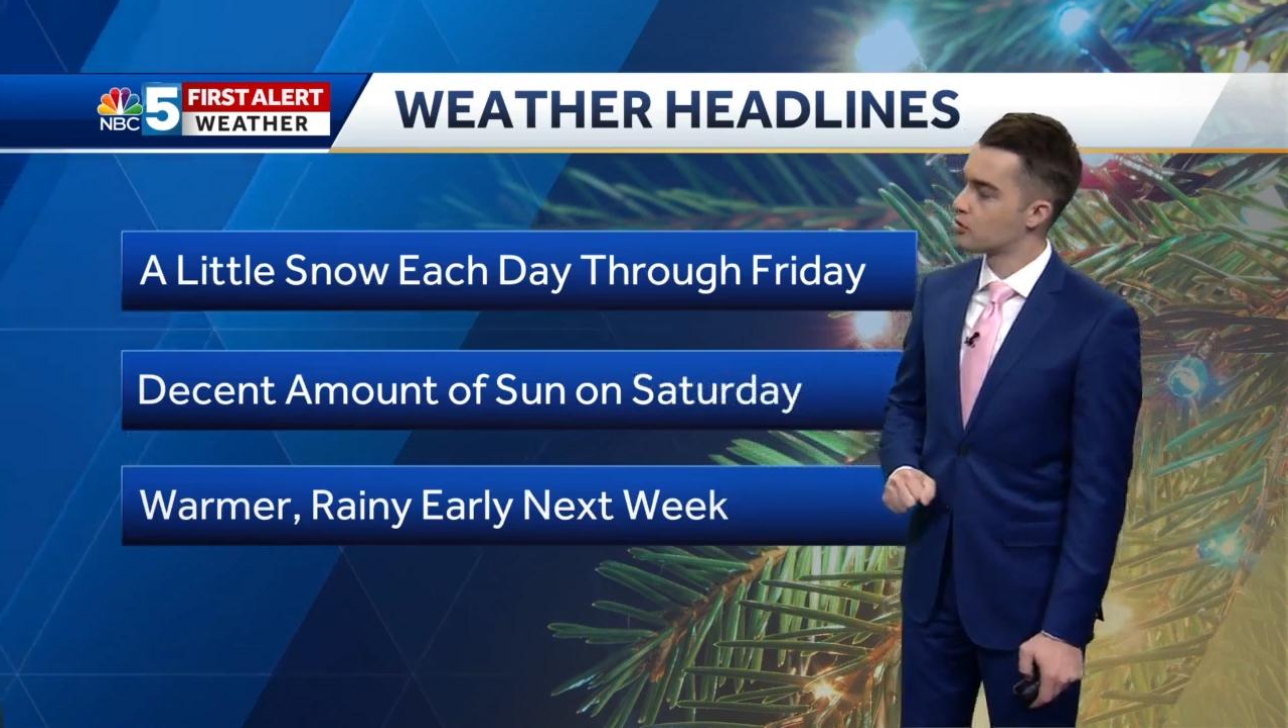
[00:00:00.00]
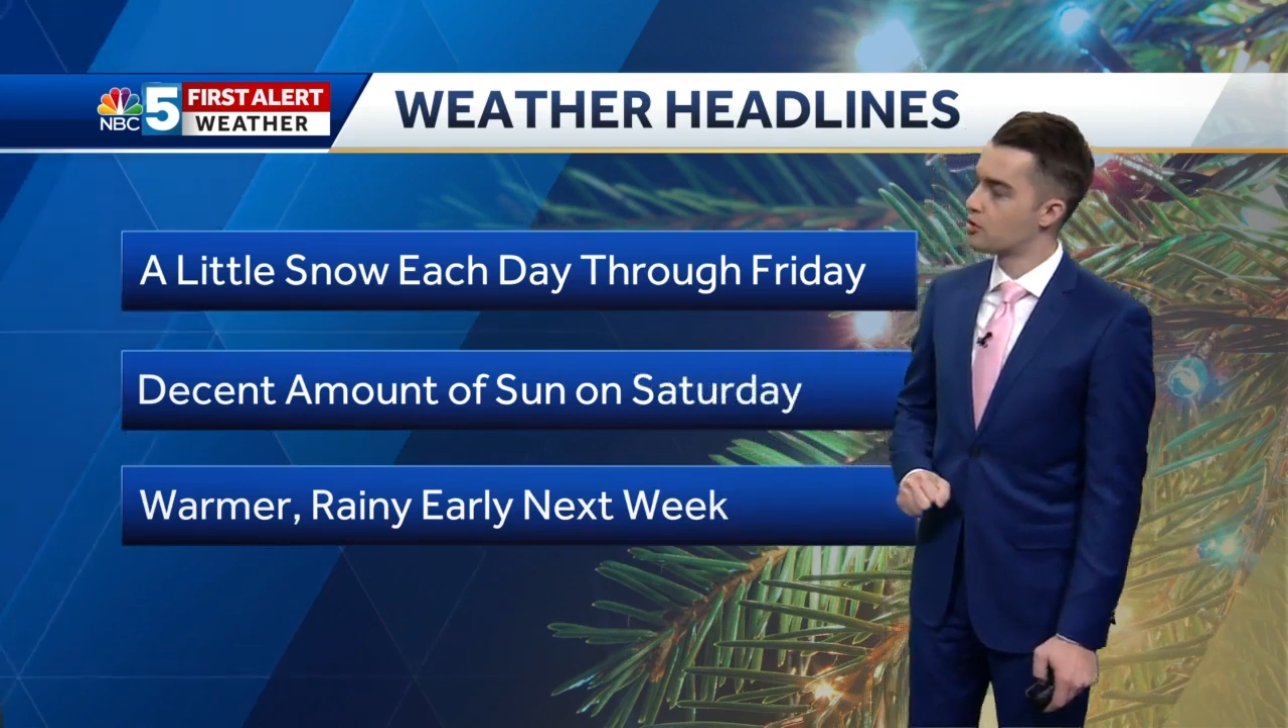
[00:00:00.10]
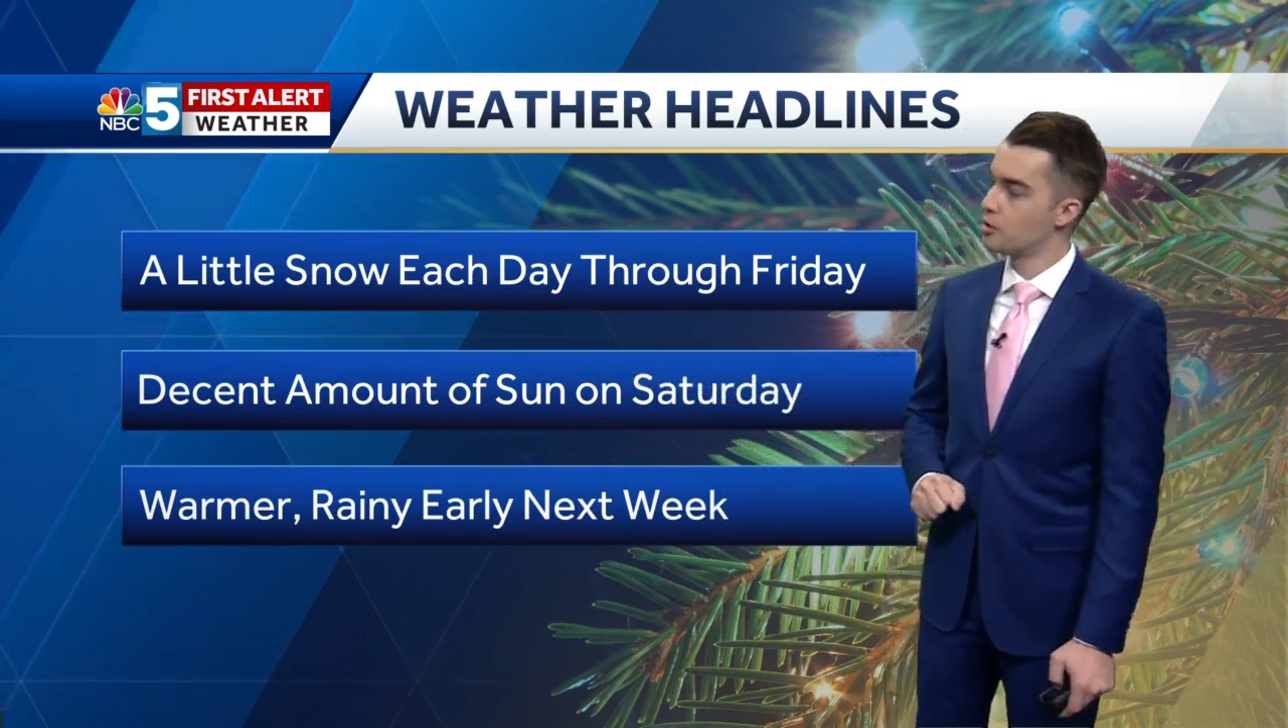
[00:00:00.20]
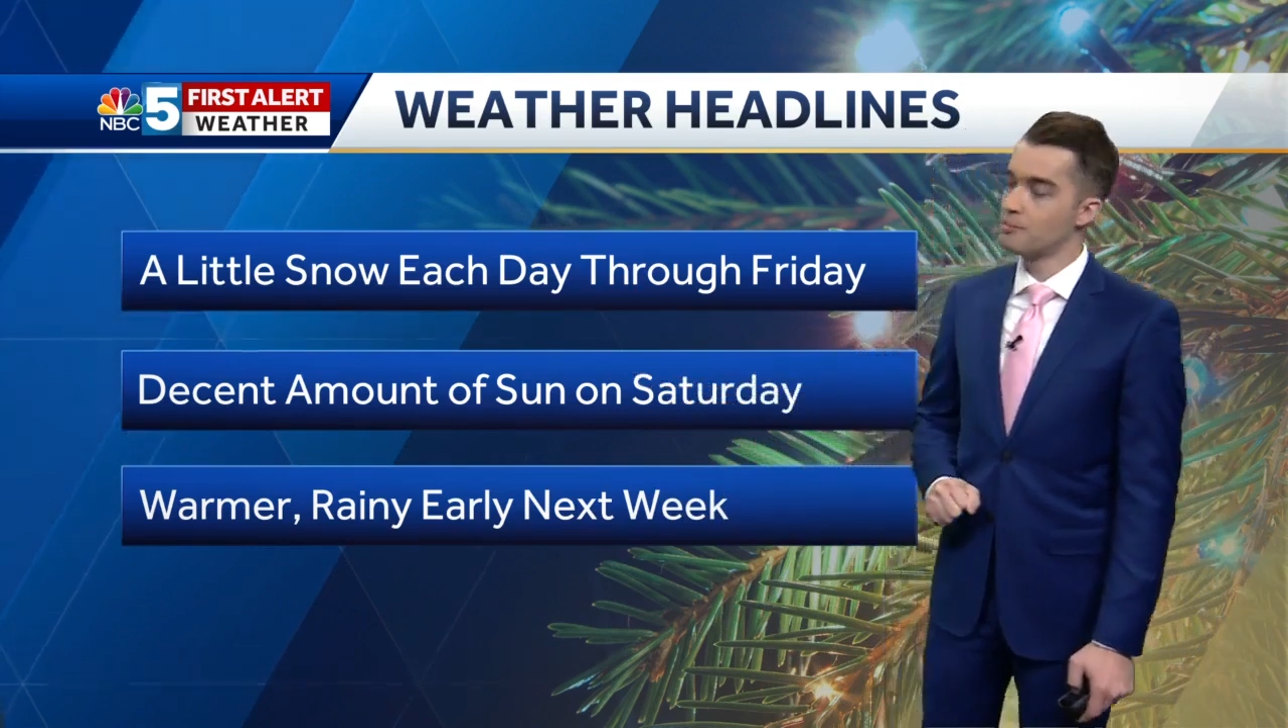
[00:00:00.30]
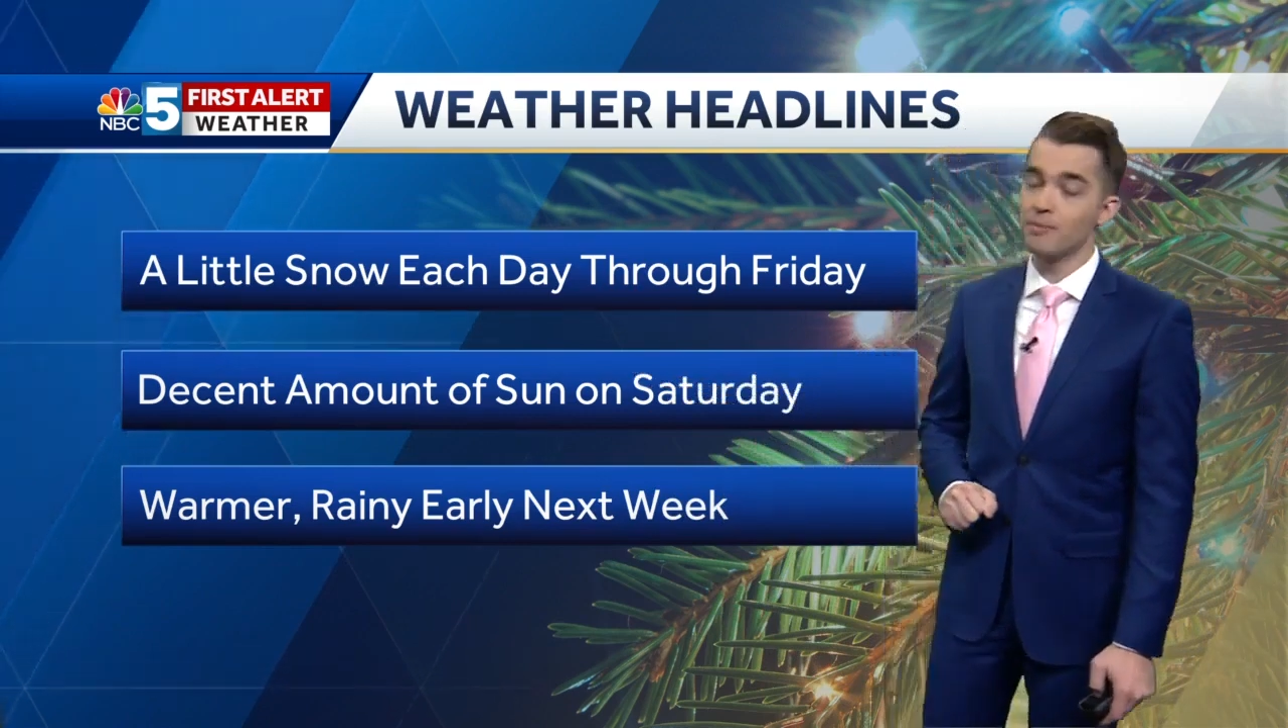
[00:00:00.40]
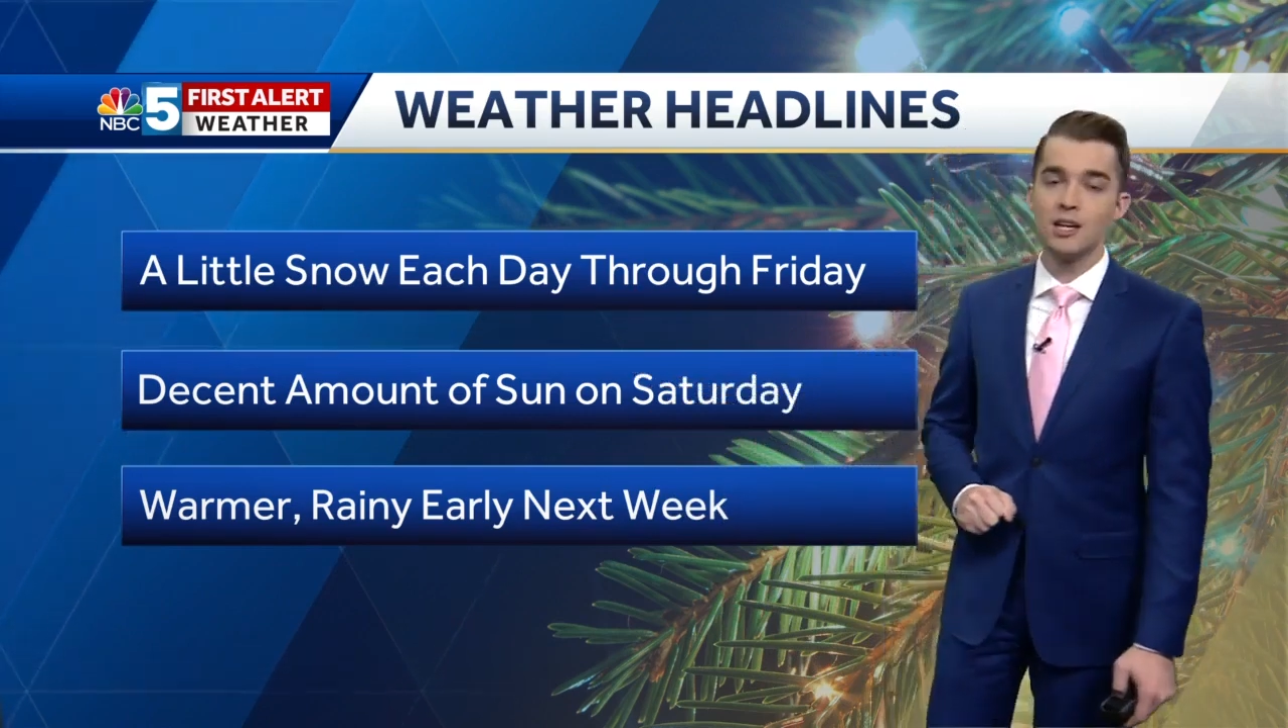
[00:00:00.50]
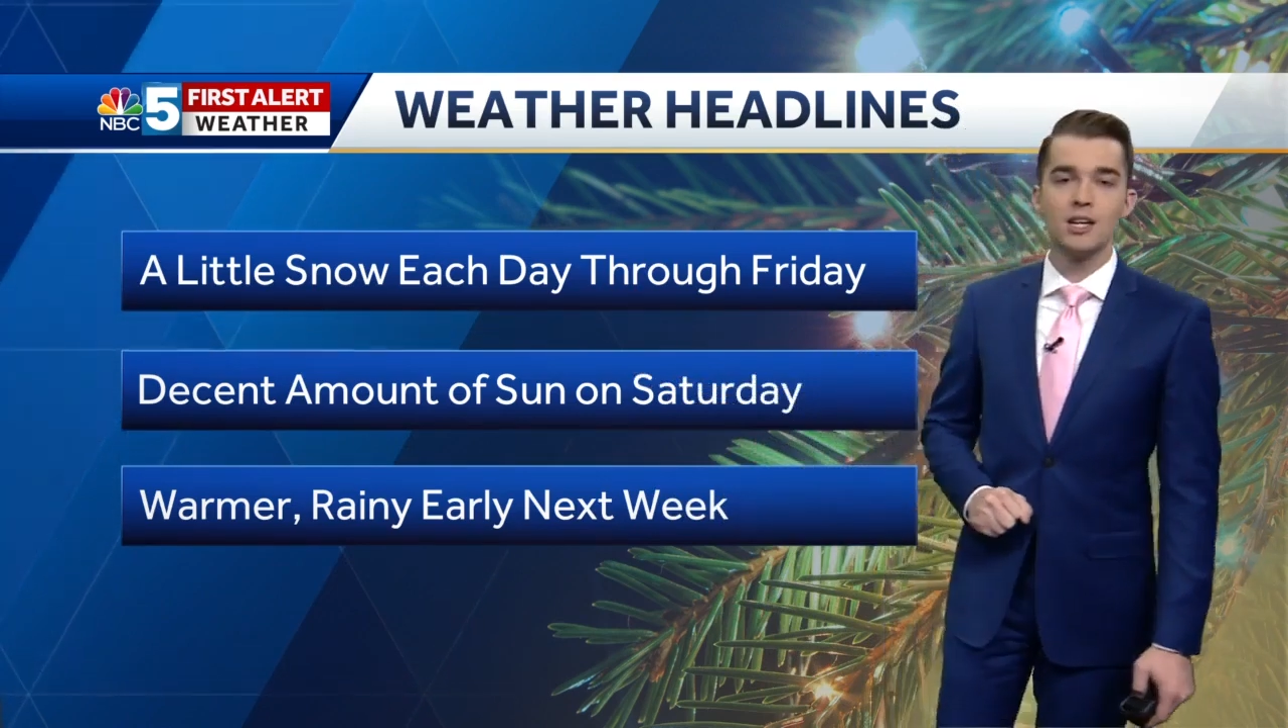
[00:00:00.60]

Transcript: or two.